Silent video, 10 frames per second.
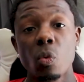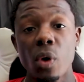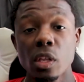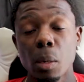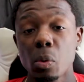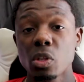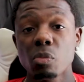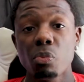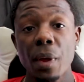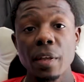We ended up doing the
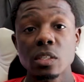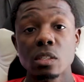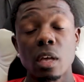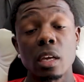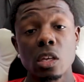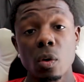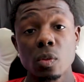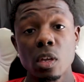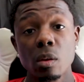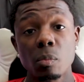brakes, I
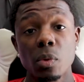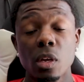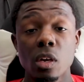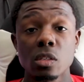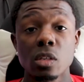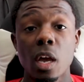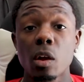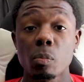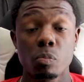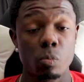killed it because I
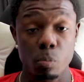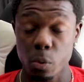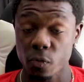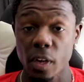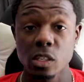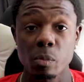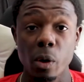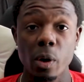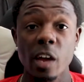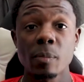perfected
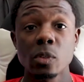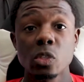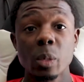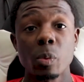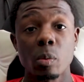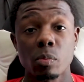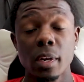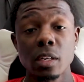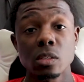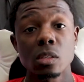my craftsmanship on
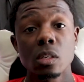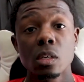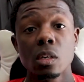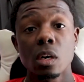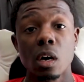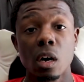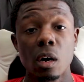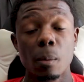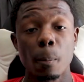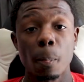brakes.
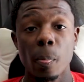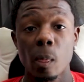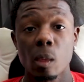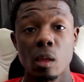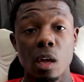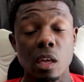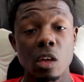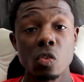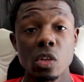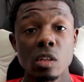I
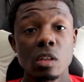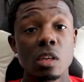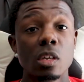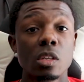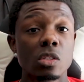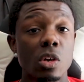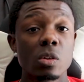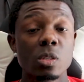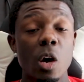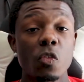killed it.
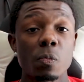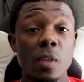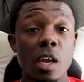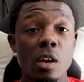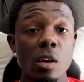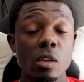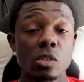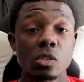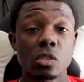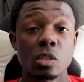Turns out from there,
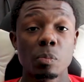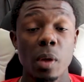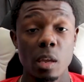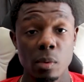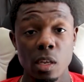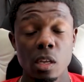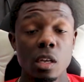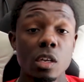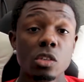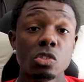she paid me.
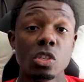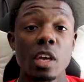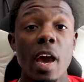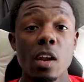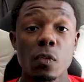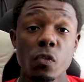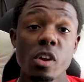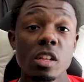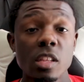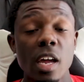She had a
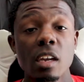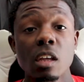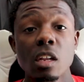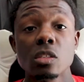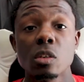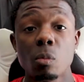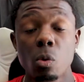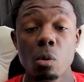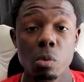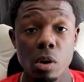friend that needed some
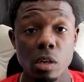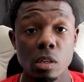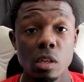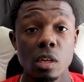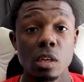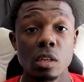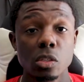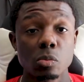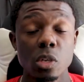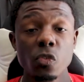more work,
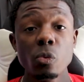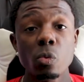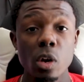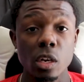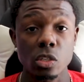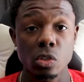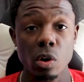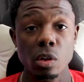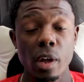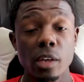some different work, a
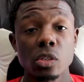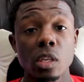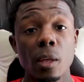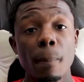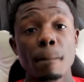starter actually,